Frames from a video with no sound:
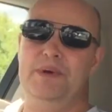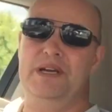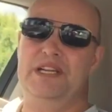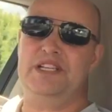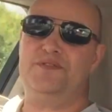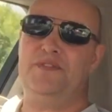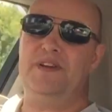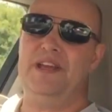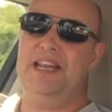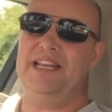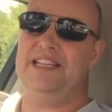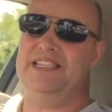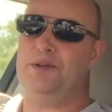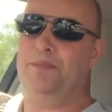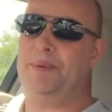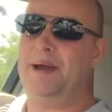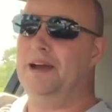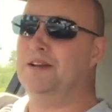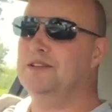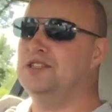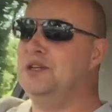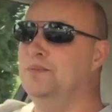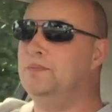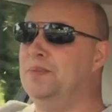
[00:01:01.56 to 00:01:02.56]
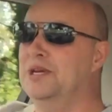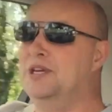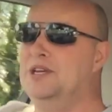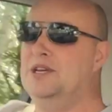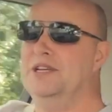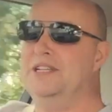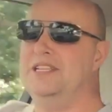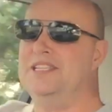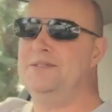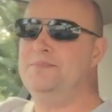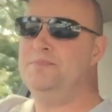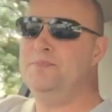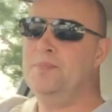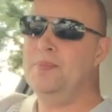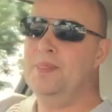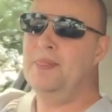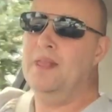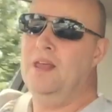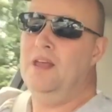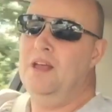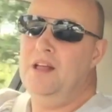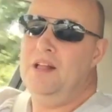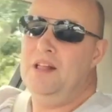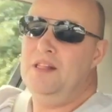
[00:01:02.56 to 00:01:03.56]
mixed feelings about it because
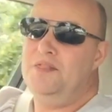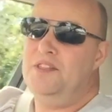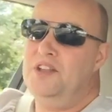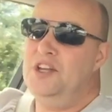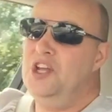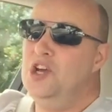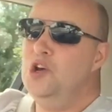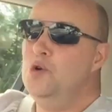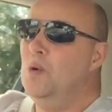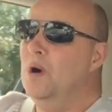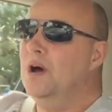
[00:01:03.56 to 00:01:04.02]
the new